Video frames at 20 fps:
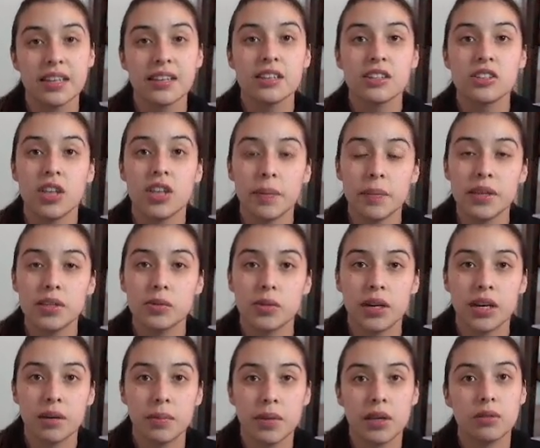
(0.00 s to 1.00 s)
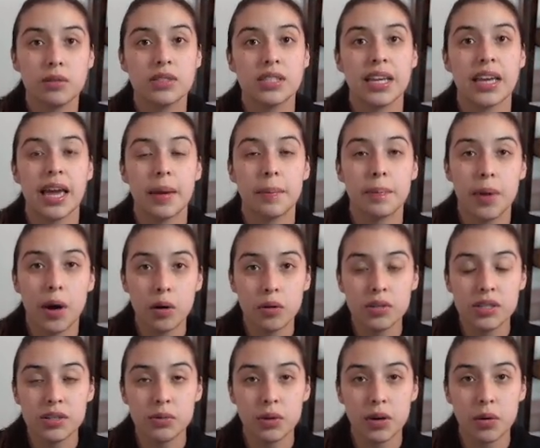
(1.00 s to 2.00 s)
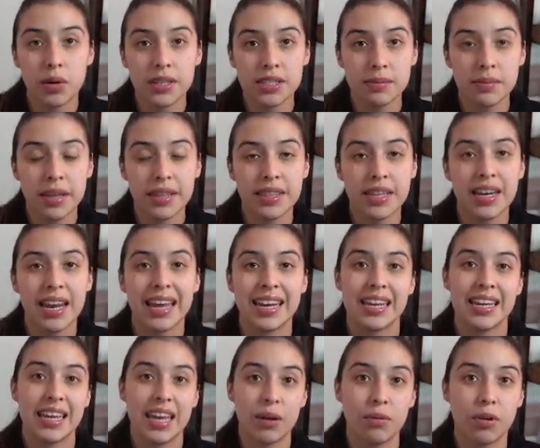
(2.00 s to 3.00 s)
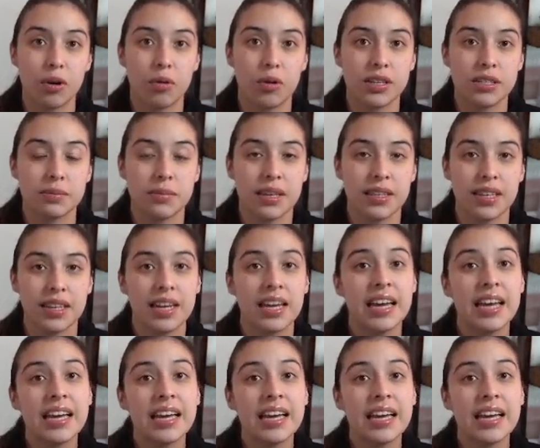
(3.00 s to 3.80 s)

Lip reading: So that means we're going to be using a post request method and a get request method.